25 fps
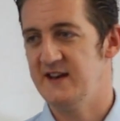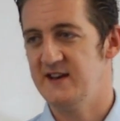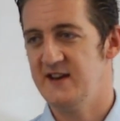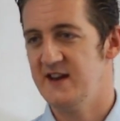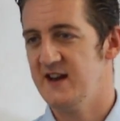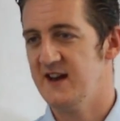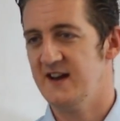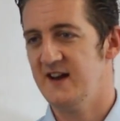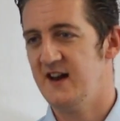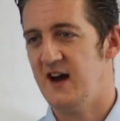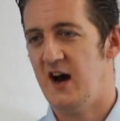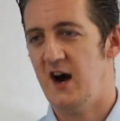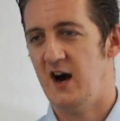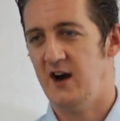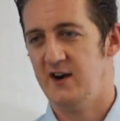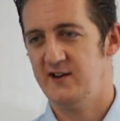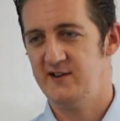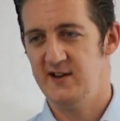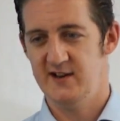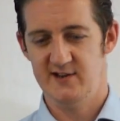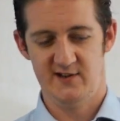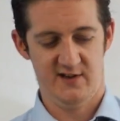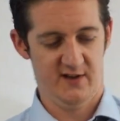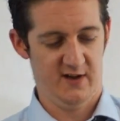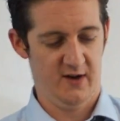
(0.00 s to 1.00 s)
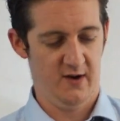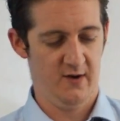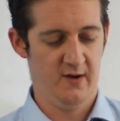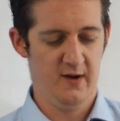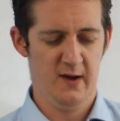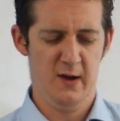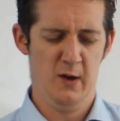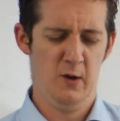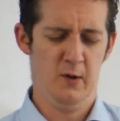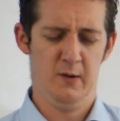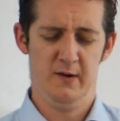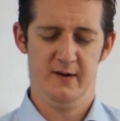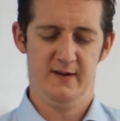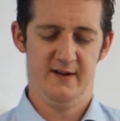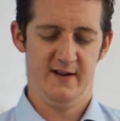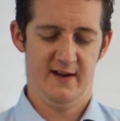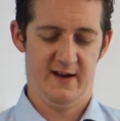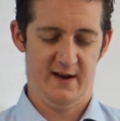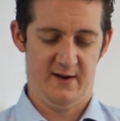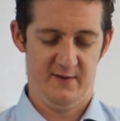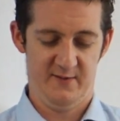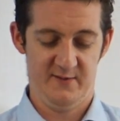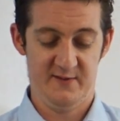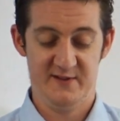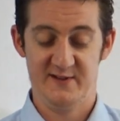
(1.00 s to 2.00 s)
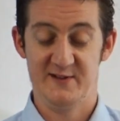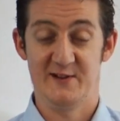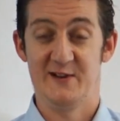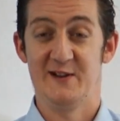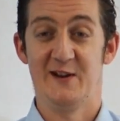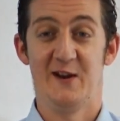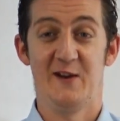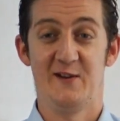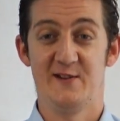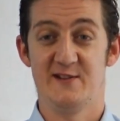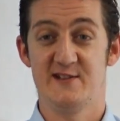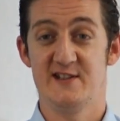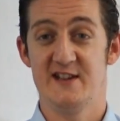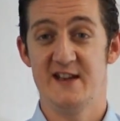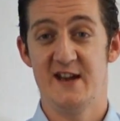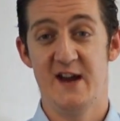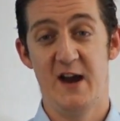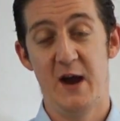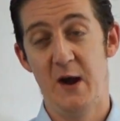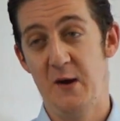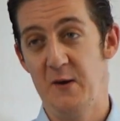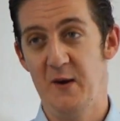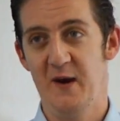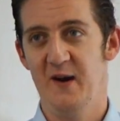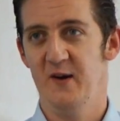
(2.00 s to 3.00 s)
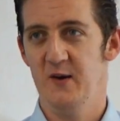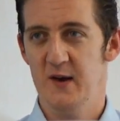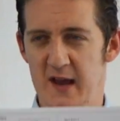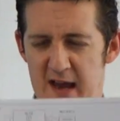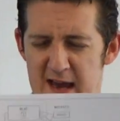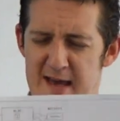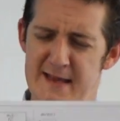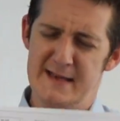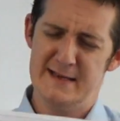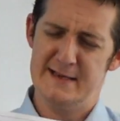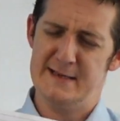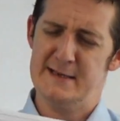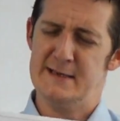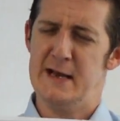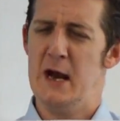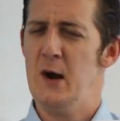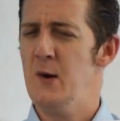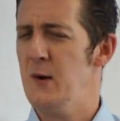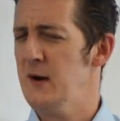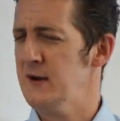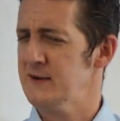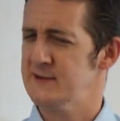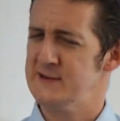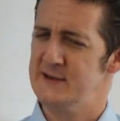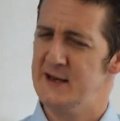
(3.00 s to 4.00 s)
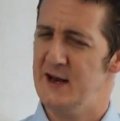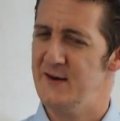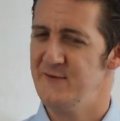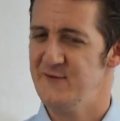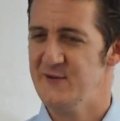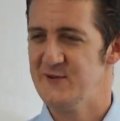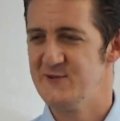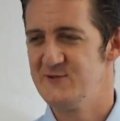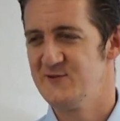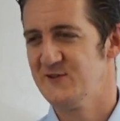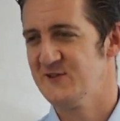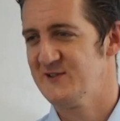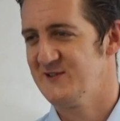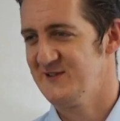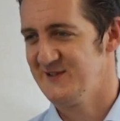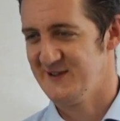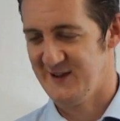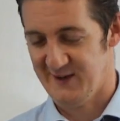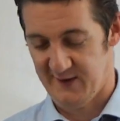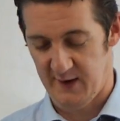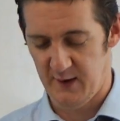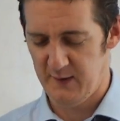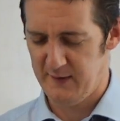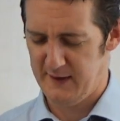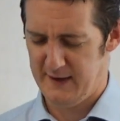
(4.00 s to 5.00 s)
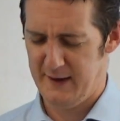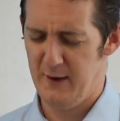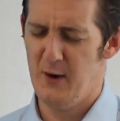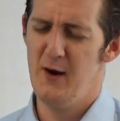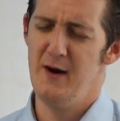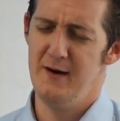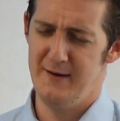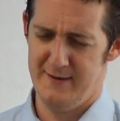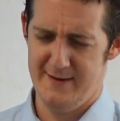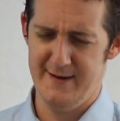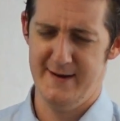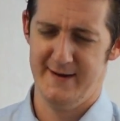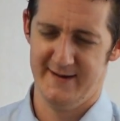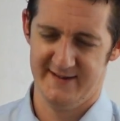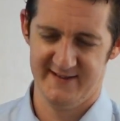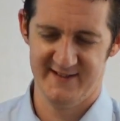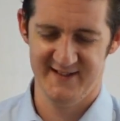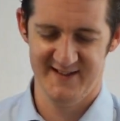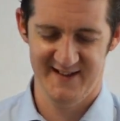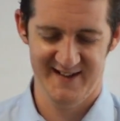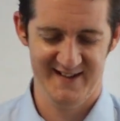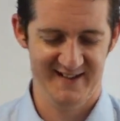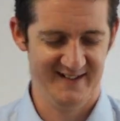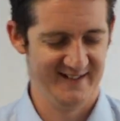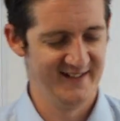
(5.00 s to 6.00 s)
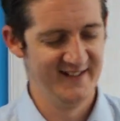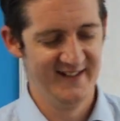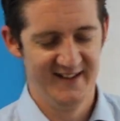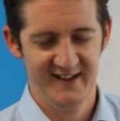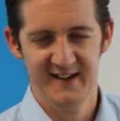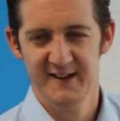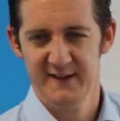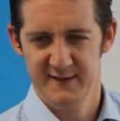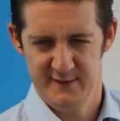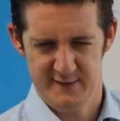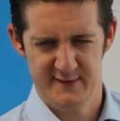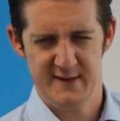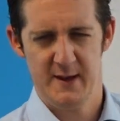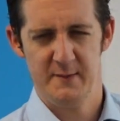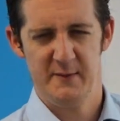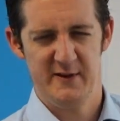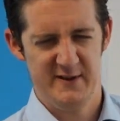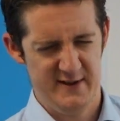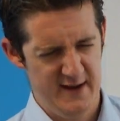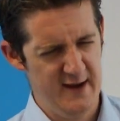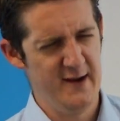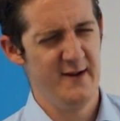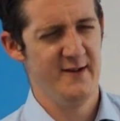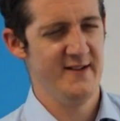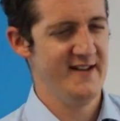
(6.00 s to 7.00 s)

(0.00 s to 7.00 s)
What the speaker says: your architecture and go, so you can go to CEO, this is how our server instructions go. Oh, they go, oh, yeah, so, yeah. Does that bit? Oh,